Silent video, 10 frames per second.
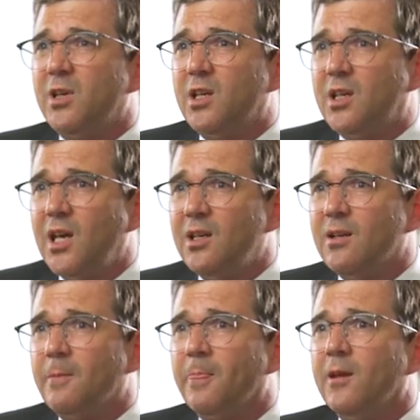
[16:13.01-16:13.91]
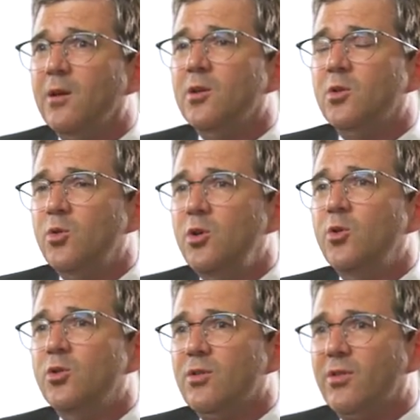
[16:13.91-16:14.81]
begin to use